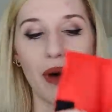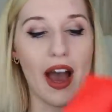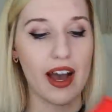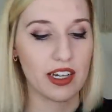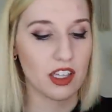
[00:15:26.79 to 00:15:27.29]

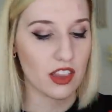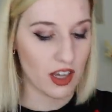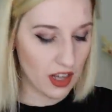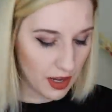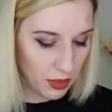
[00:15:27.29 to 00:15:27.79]
bag
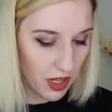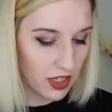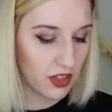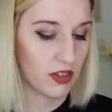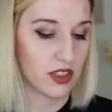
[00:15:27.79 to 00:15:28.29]
that I'd
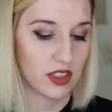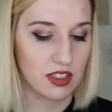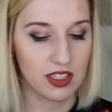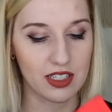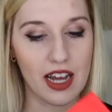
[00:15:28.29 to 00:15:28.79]
probably use this
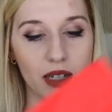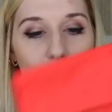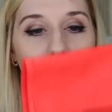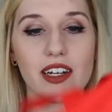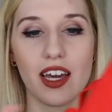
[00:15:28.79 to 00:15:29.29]
as a snack
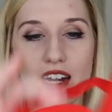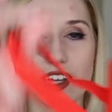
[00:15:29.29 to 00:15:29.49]
bag. And it